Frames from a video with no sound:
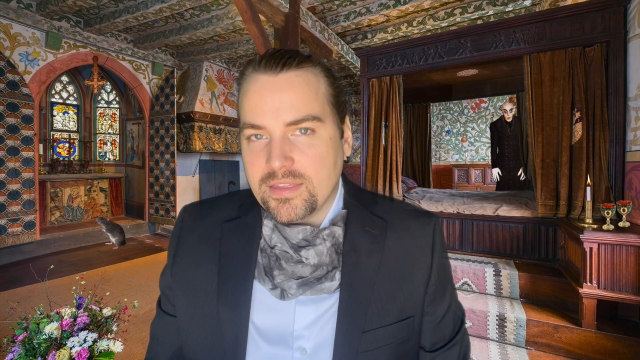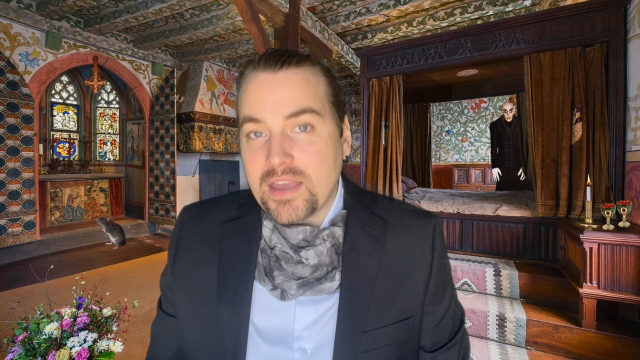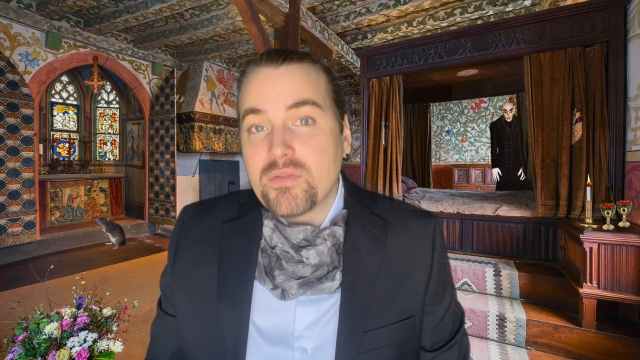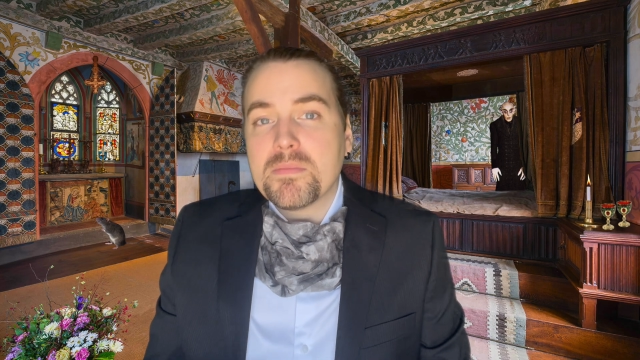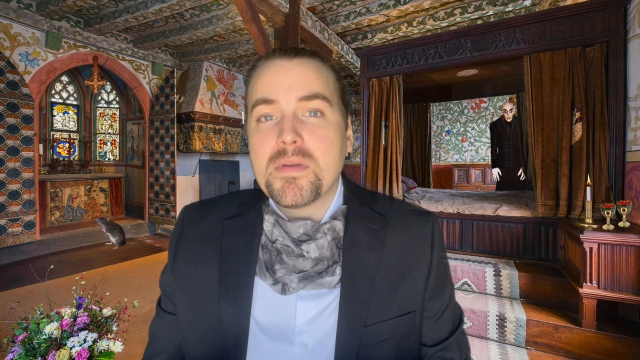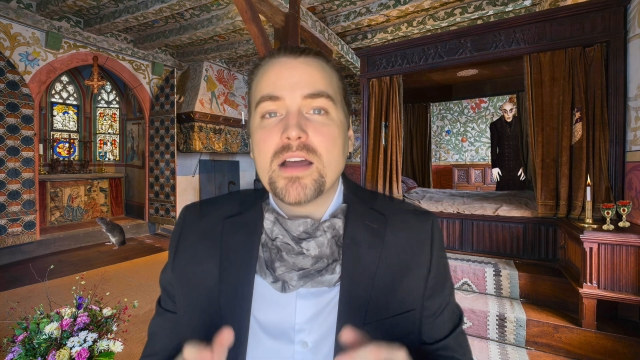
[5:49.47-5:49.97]
They
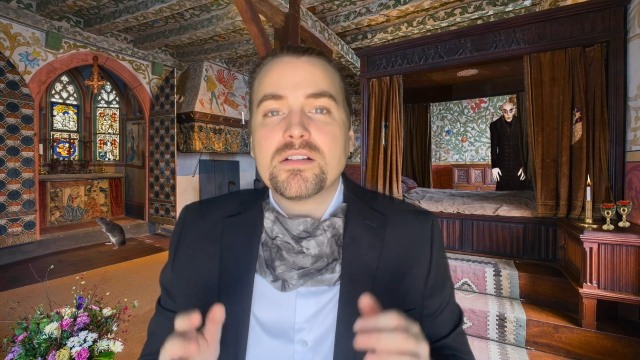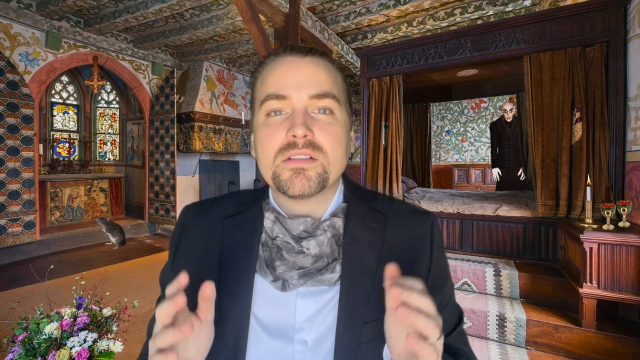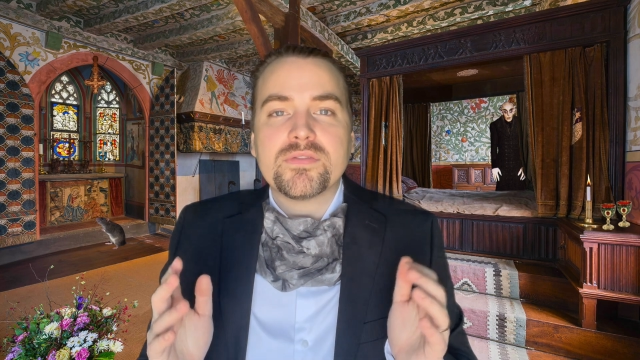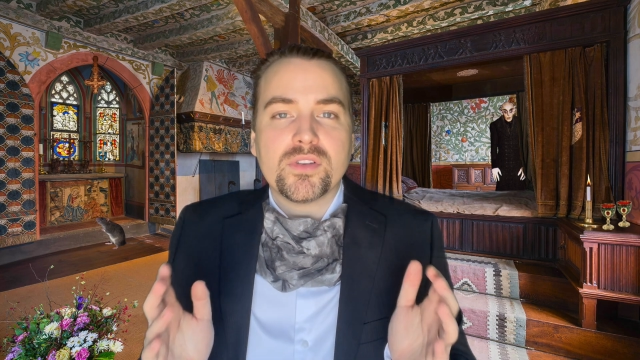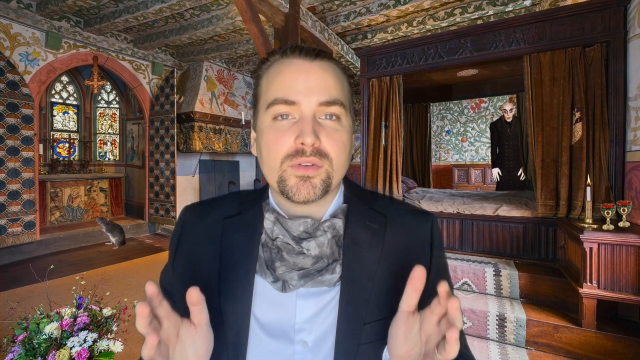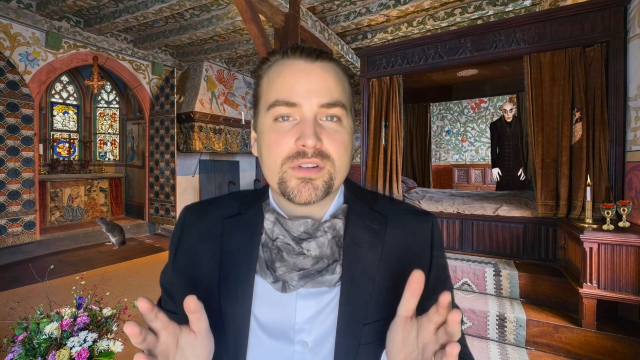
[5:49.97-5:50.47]
were modern
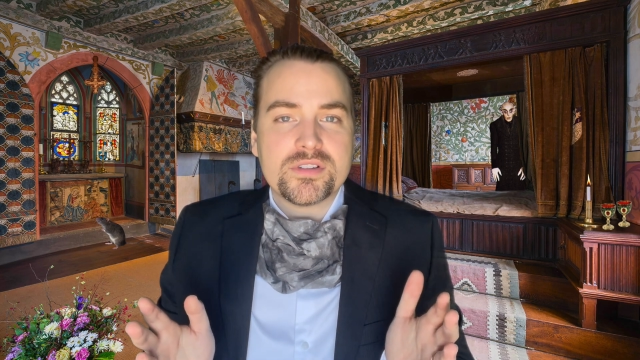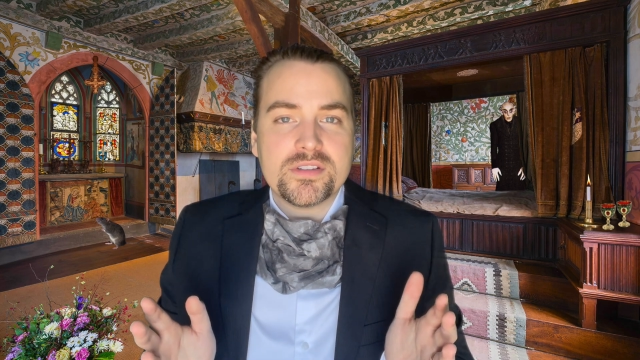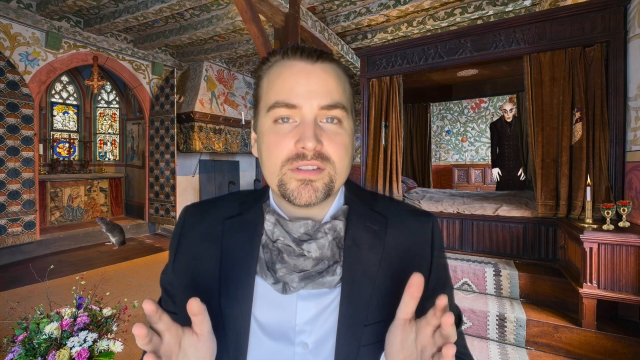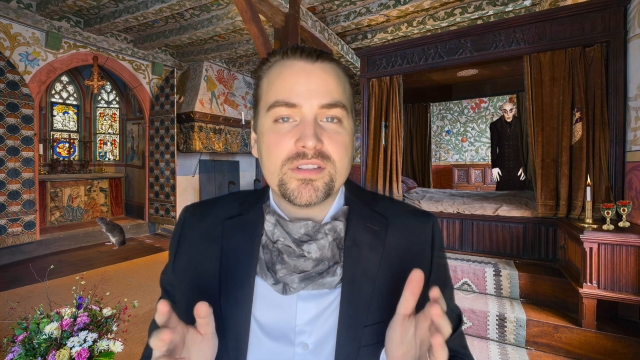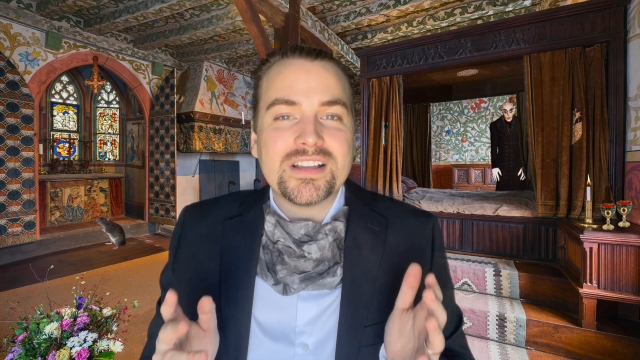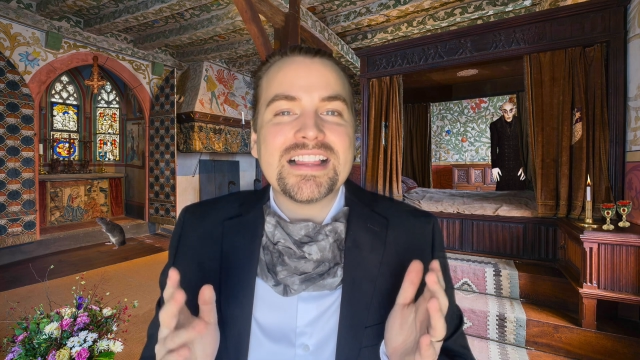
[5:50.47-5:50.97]
flourishes
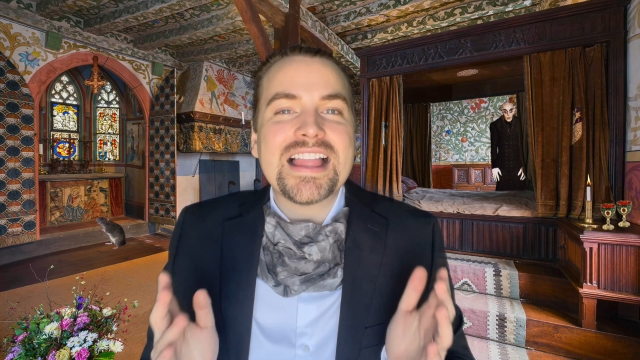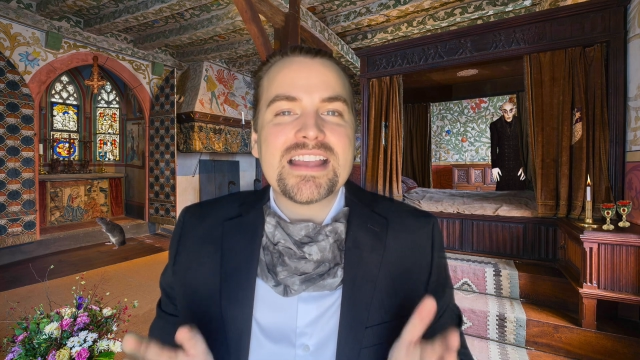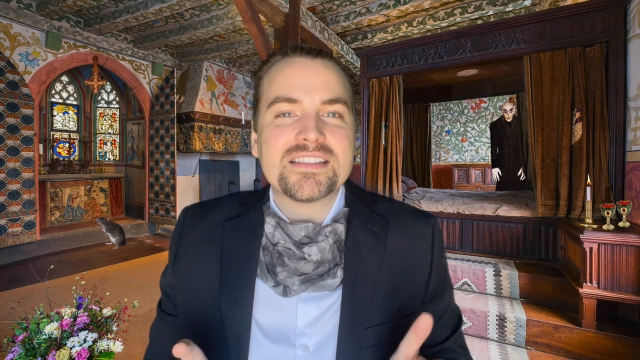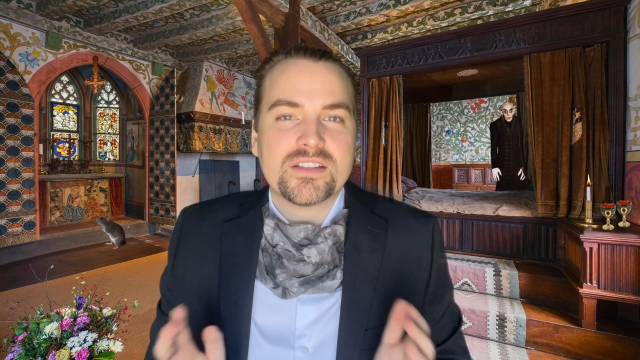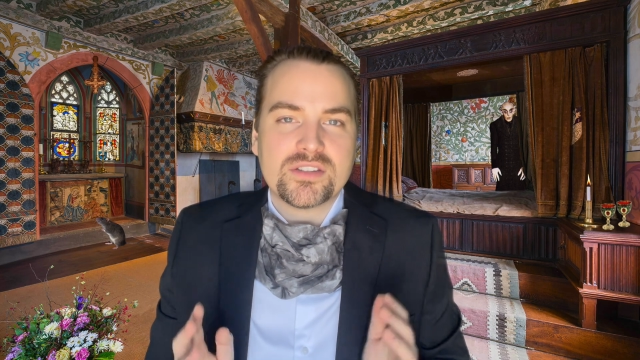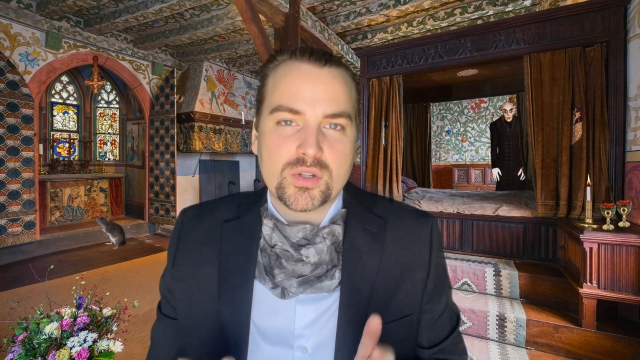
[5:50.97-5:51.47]
to the
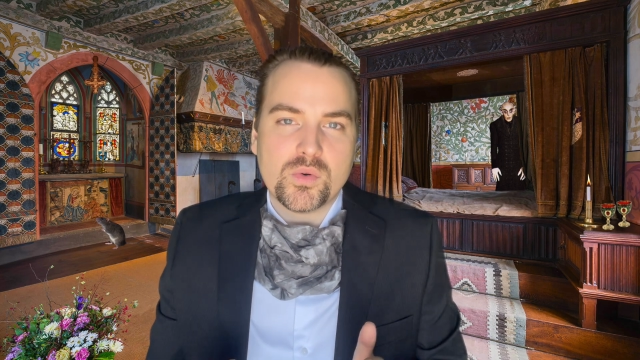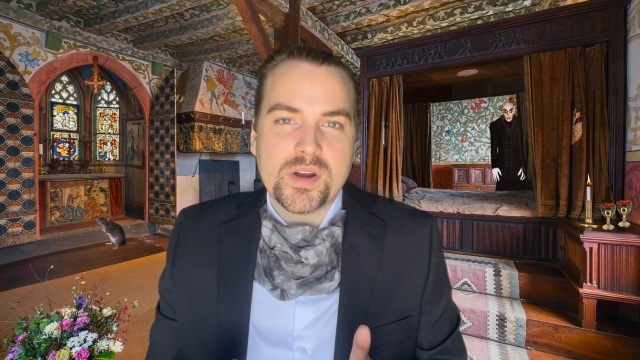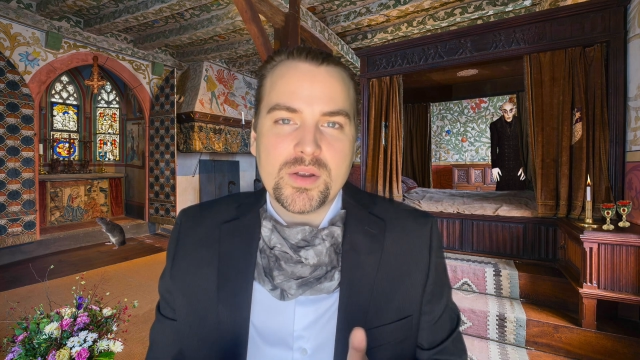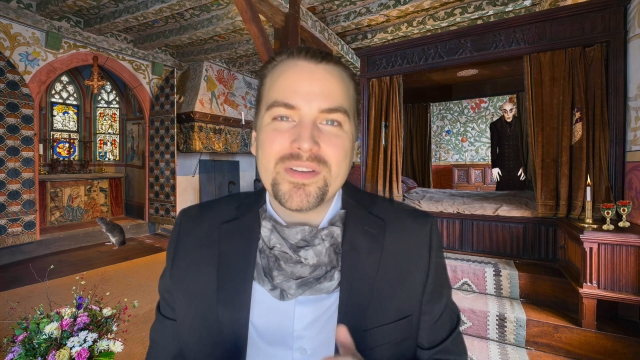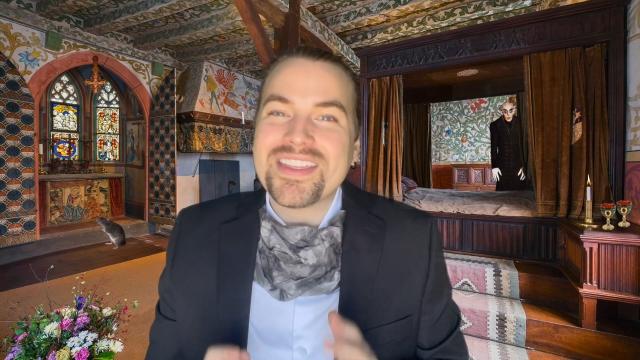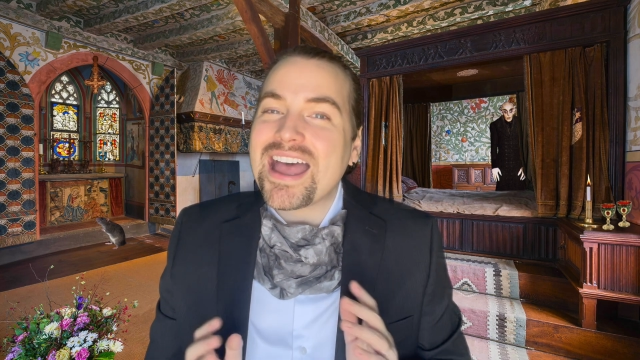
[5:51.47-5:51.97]
classic
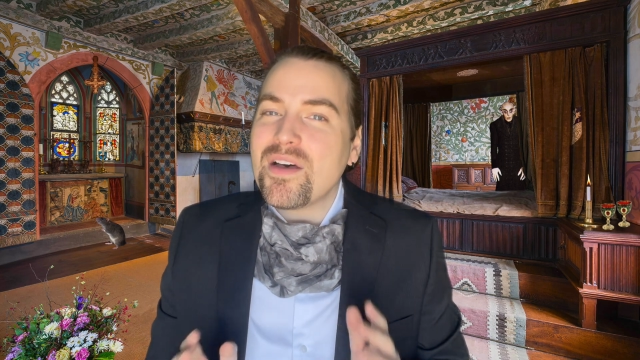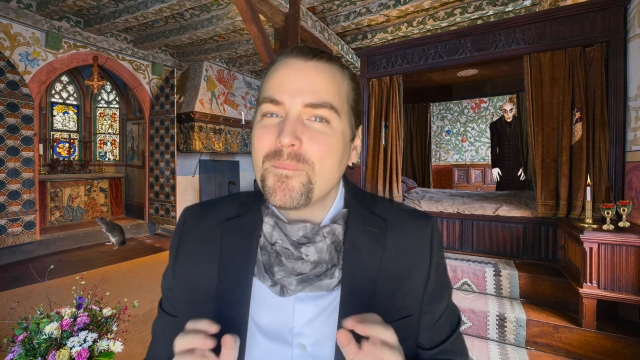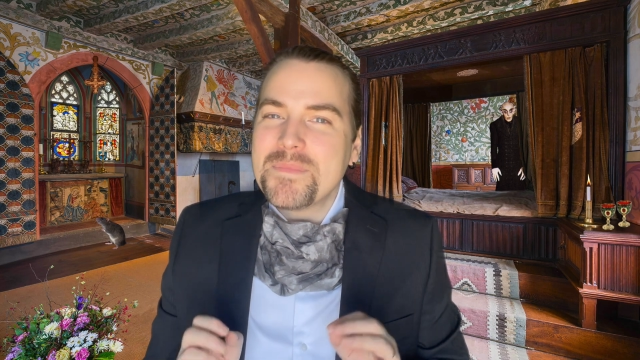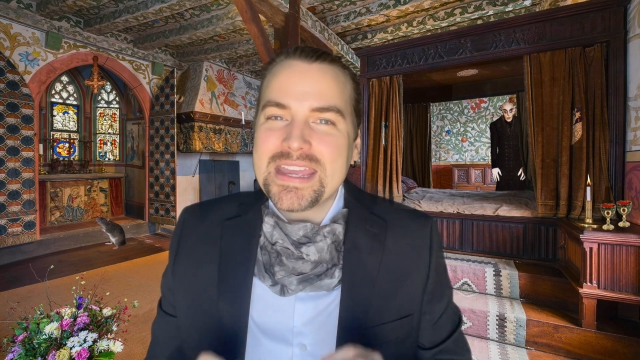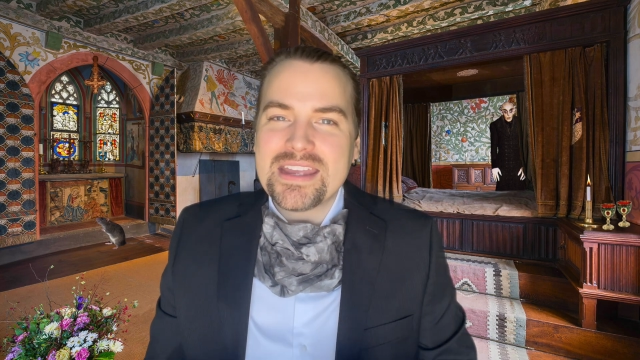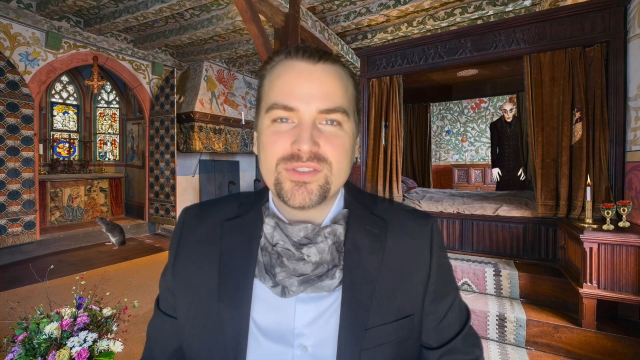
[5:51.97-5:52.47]
story, without
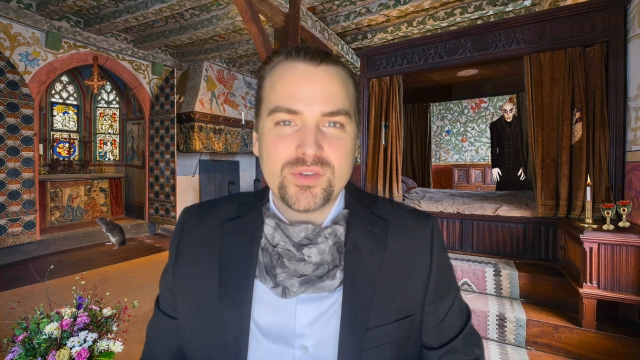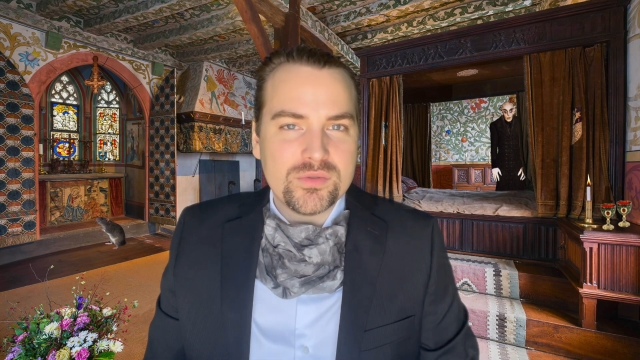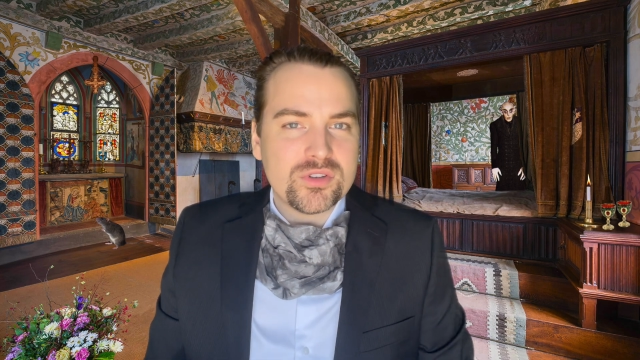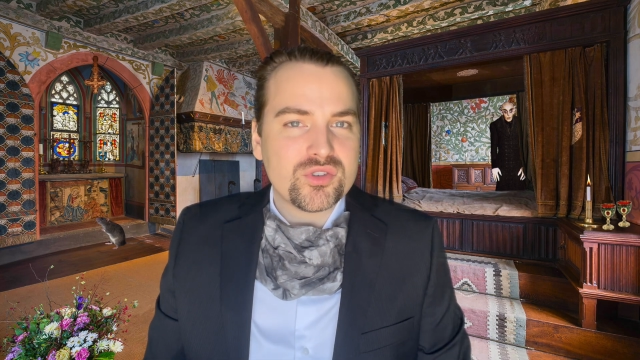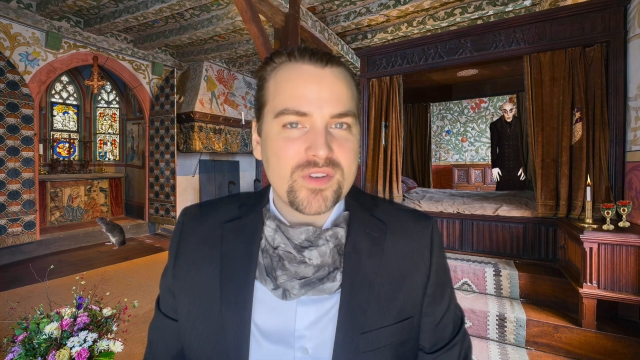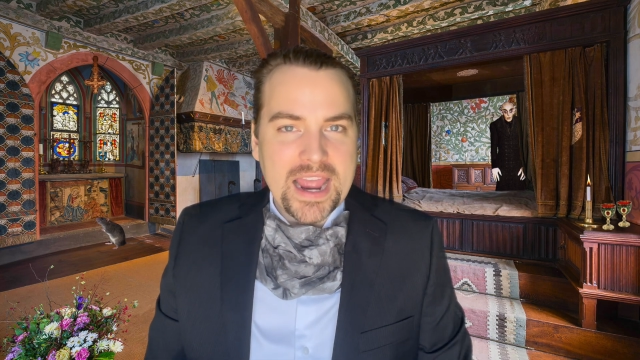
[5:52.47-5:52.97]
being too
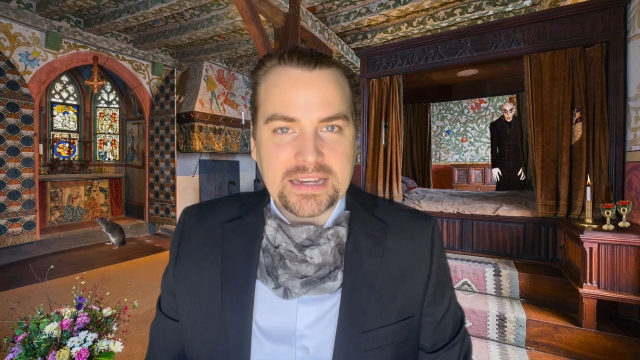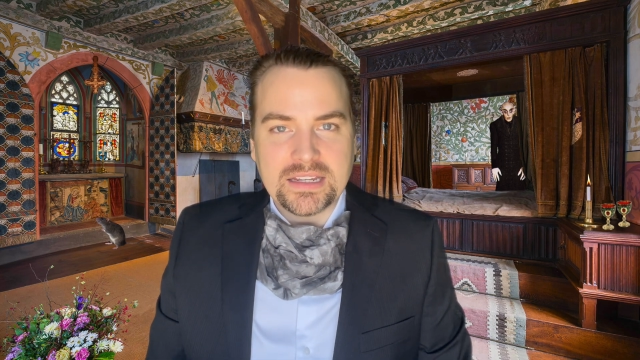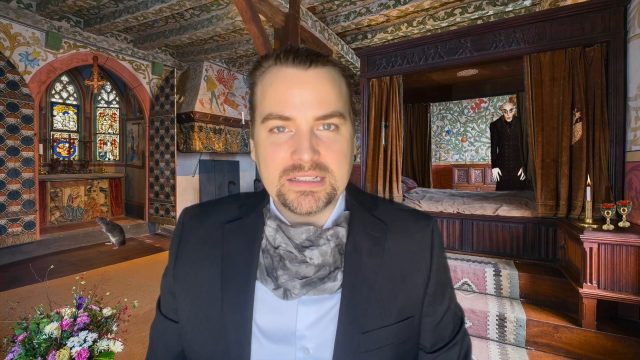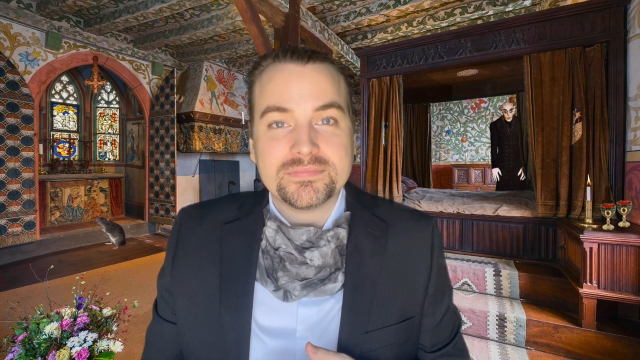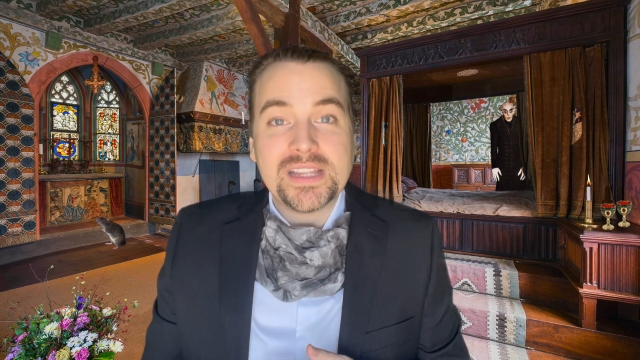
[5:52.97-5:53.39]
distracting.